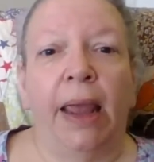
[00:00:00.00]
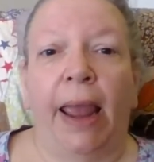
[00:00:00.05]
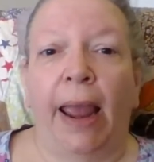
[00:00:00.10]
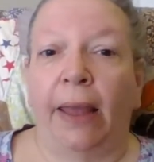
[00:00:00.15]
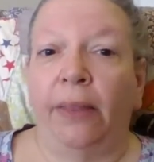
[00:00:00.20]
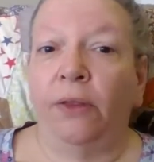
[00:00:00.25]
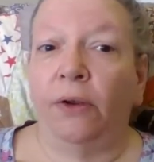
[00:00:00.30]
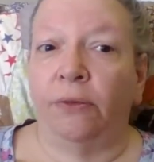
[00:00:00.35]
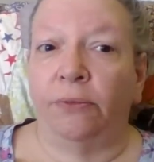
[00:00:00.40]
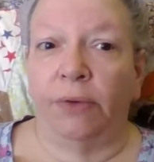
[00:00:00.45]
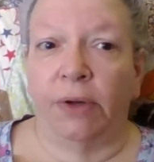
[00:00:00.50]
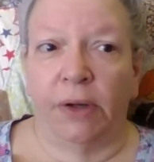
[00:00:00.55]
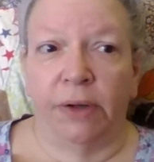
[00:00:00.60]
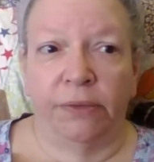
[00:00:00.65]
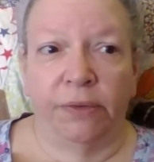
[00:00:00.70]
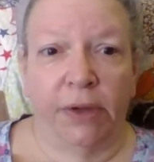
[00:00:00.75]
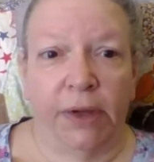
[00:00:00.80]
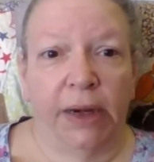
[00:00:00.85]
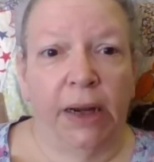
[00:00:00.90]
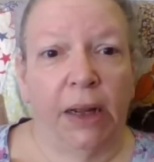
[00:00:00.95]
And they're very,
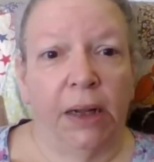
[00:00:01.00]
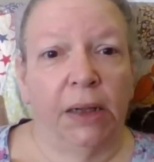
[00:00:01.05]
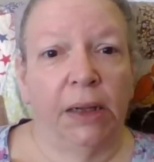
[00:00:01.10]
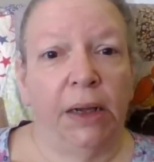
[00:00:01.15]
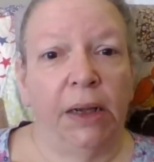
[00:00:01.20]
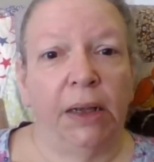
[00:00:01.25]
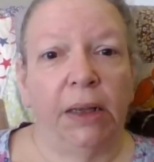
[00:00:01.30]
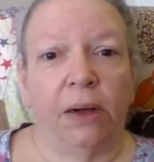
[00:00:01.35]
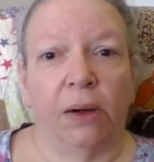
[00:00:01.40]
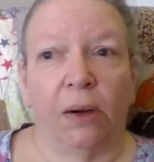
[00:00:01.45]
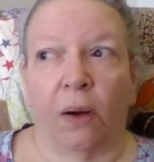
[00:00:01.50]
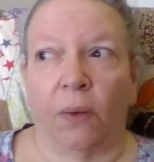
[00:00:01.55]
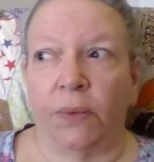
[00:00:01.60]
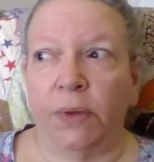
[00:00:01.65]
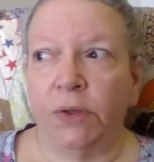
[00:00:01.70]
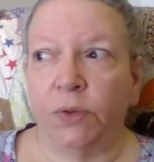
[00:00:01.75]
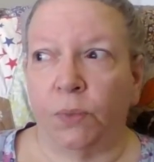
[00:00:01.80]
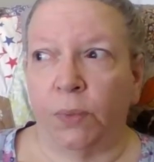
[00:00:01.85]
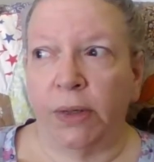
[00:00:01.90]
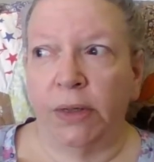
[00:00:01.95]
very clean. They're
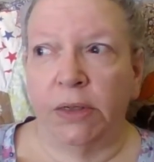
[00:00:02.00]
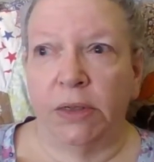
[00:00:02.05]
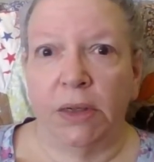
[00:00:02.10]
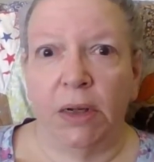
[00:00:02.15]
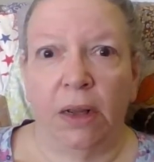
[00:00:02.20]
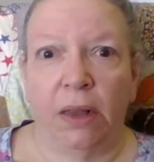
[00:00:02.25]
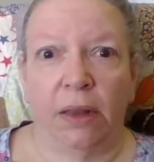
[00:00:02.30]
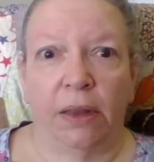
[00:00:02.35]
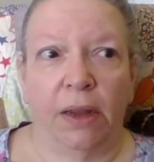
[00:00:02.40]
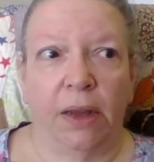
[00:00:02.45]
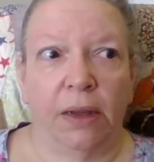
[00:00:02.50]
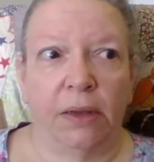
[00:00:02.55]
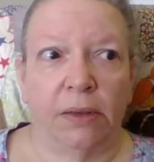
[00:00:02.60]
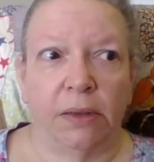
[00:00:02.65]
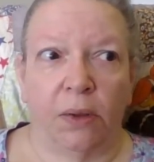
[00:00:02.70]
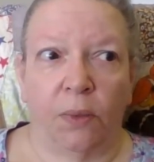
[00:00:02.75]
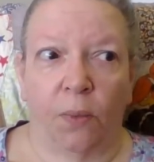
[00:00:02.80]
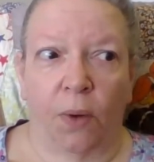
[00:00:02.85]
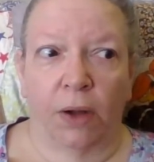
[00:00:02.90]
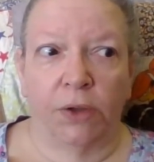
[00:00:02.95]
always rinsing things
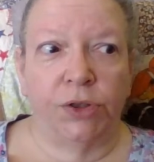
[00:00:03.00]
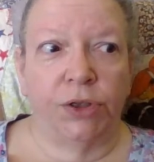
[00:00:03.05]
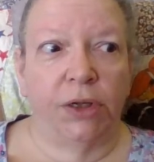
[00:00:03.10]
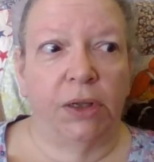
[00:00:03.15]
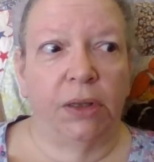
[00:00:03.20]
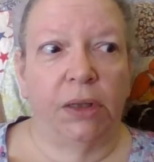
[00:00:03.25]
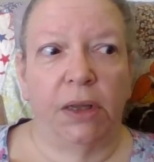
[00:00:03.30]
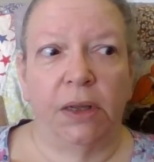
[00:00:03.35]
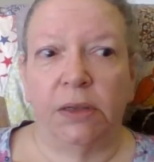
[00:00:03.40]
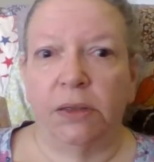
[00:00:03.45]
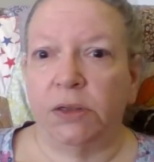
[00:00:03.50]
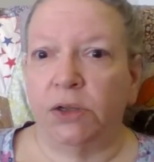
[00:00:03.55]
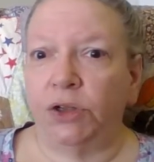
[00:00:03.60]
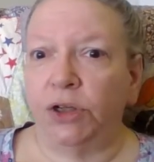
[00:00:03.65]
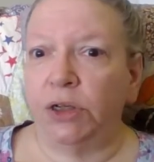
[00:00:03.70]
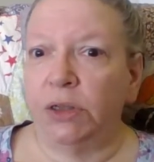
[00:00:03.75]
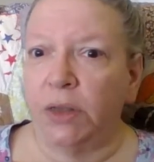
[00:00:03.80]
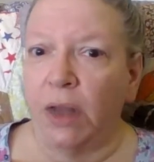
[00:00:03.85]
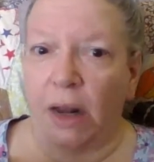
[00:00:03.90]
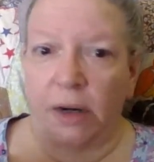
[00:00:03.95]
and washing things. And
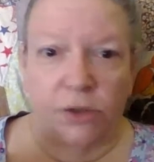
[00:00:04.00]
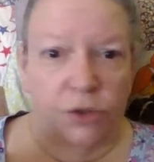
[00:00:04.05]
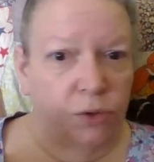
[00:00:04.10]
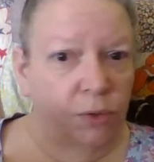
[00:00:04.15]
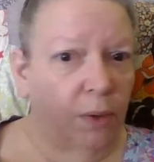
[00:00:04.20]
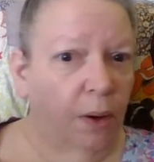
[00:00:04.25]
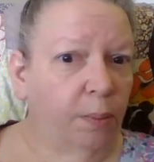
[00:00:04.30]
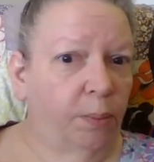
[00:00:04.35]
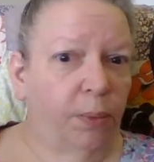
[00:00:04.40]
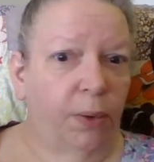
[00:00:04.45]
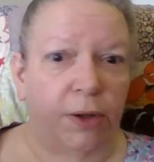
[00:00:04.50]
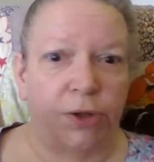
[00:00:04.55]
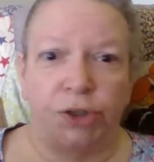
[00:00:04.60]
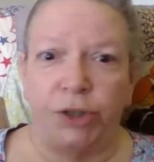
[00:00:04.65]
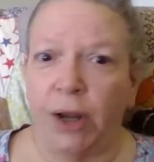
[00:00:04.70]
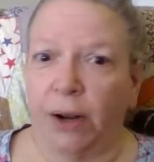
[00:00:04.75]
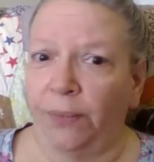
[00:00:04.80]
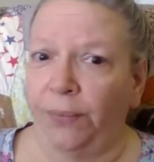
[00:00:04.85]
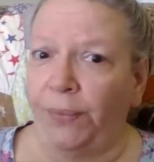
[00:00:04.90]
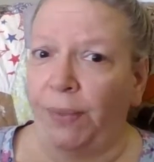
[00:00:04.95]
she's got a scrub brush
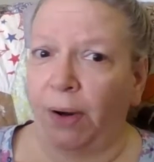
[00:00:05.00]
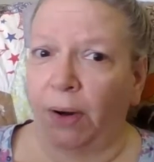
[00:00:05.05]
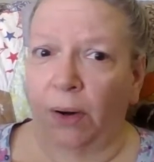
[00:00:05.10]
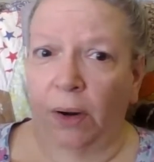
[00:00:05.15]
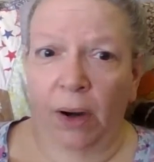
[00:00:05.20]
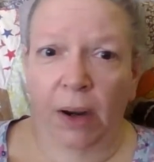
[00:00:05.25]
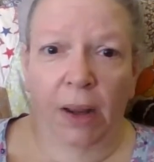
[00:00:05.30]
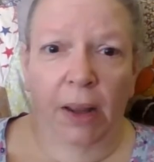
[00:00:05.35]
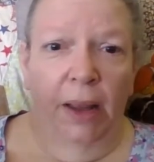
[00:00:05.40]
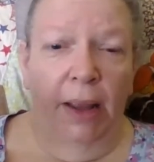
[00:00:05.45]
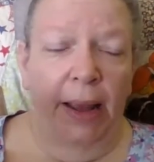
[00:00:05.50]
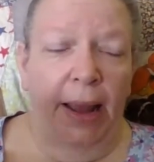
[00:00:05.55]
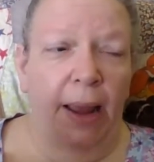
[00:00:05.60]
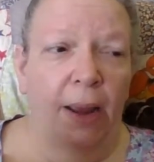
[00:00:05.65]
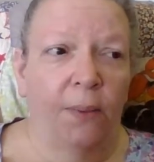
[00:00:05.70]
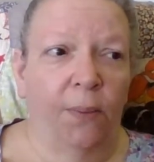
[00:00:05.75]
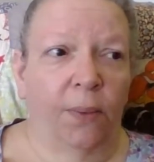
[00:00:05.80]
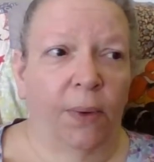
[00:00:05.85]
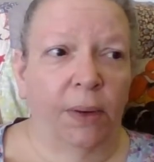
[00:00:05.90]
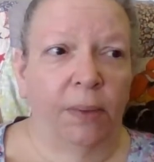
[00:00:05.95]
out there
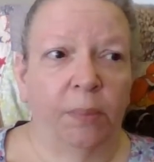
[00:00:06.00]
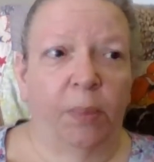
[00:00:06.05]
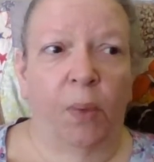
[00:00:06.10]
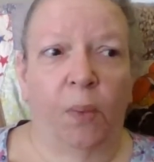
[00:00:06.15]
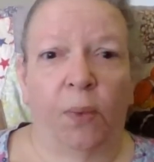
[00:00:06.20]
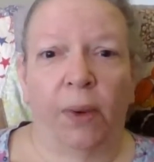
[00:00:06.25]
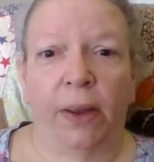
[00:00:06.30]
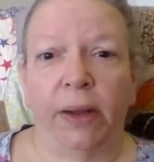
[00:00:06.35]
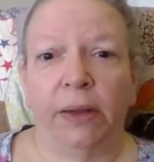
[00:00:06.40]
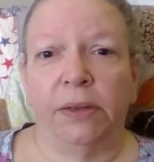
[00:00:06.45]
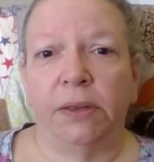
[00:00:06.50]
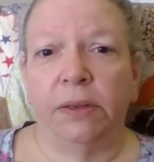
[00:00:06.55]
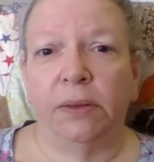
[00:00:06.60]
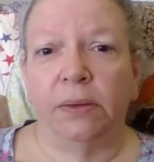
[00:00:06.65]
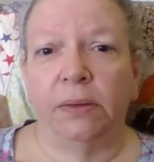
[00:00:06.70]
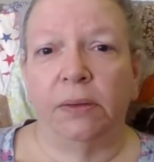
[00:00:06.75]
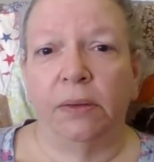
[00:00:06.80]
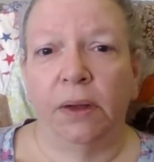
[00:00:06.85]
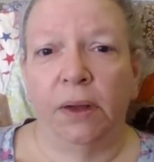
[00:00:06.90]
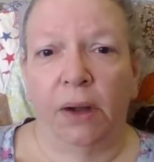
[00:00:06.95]
at one point
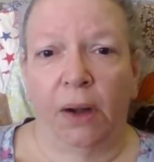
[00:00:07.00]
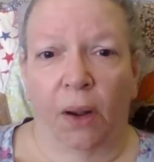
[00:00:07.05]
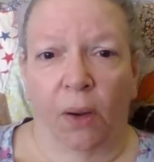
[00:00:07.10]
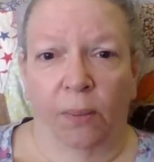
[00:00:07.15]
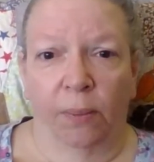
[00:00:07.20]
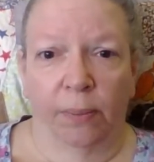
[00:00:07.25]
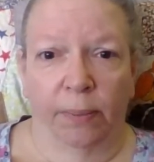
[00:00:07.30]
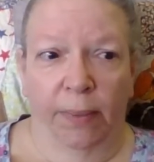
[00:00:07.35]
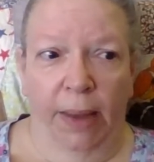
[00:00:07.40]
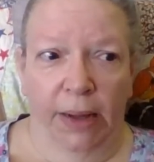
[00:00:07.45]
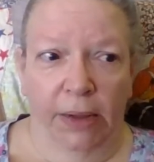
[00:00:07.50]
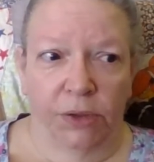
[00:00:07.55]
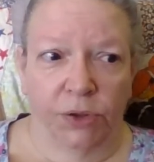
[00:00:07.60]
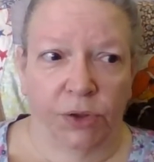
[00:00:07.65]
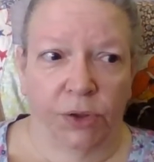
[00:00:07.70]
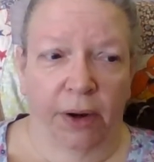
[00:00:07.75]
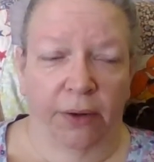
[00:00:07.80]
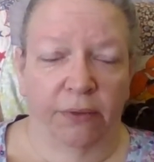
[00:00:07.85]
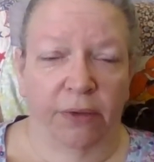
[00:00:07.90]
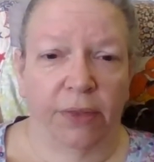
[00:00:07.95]
to, make
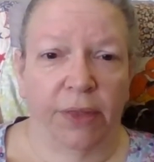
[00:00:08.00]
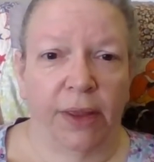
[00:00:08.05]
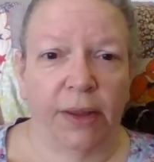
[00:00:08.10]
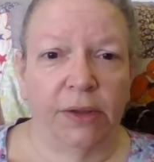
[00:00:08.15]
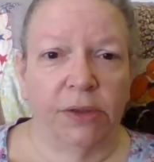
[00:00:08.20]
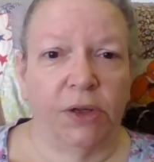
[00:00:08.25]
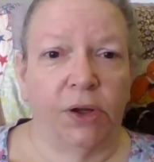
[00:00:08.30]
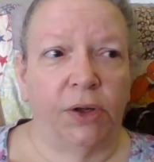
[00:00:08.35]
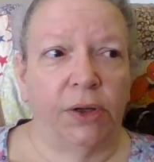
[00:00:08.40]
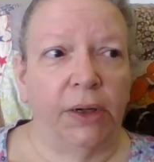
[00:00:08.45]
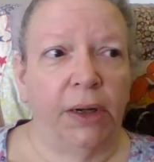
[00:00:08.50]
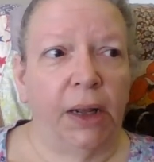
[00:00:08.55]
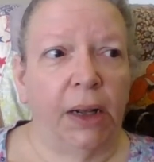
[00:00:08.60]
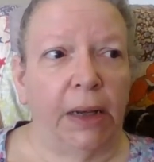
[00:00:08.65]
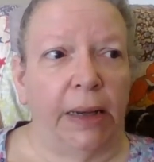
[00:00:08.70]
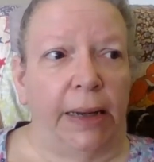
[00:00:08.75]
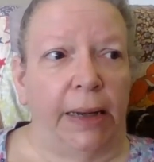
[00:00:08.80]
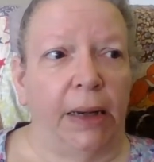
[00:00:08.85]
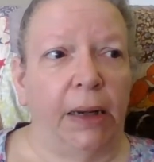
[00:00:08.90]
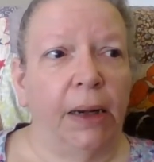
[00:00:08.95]
sure everything's good and
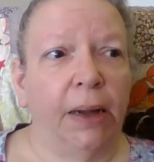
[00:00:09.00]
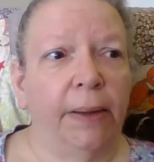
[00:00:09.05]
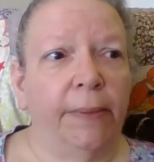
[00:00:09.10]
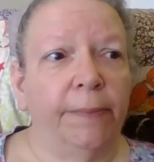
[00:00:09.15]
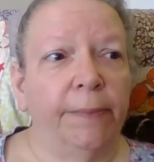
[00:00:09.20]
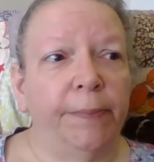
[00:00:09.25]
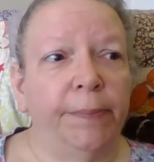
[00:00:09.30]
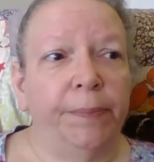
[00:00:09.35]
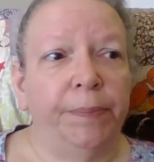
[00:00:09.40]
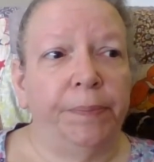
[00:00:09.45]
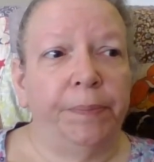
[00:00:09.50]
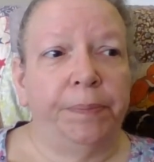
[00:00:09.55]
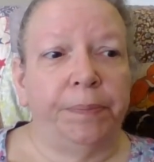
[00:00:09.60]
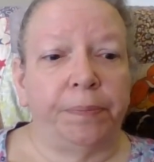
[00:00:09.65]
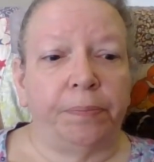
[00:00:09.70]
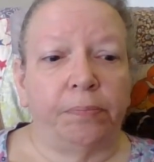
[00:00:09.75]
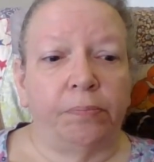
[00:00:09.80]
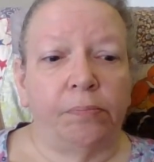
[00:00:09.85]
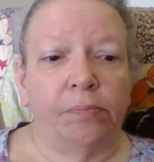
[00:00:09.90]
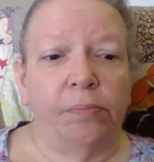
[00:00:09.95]
clean.
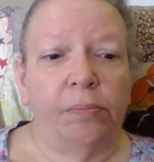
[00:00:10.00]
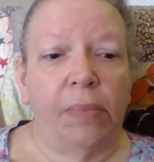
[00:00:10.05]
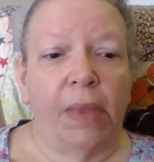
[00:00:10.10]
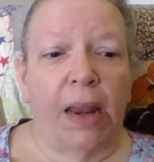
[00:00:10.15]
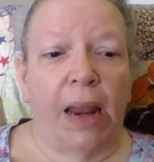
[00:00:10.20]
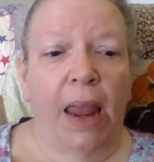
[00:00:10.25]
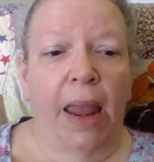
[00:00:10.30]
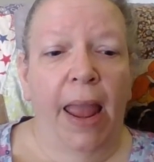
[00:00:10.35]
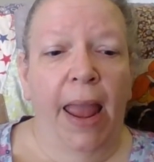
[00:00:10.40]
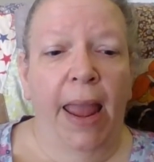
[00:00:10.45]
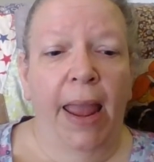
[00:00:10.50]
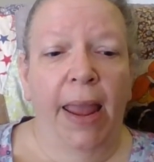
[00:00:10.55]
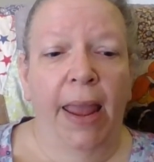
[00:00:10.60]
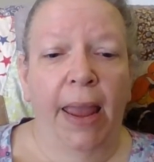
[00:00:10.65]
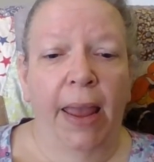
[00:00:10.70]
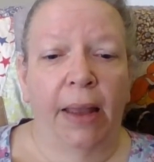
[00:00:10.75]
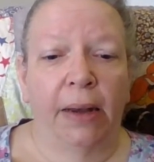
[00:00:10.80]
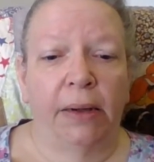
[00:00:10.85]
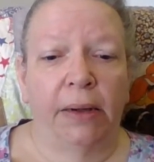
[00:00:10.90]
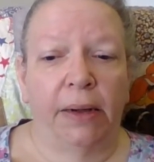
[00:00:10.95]

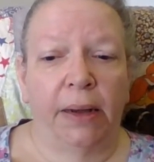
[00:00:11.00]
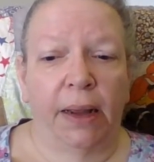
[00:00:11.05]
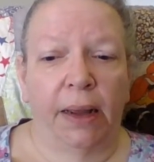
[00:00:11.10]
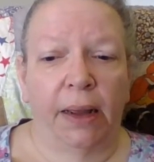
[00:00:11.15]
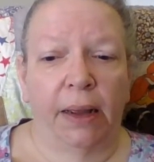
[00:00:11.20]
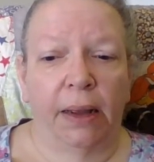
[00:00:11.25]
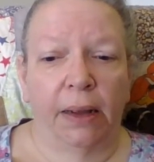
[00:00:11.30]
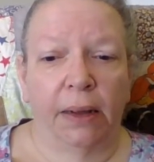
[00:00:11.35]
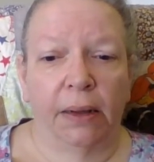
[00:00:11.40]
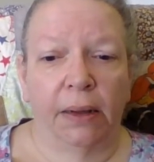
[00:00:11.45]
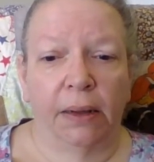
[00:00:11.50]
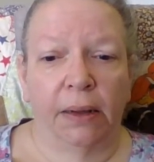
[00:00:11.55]
And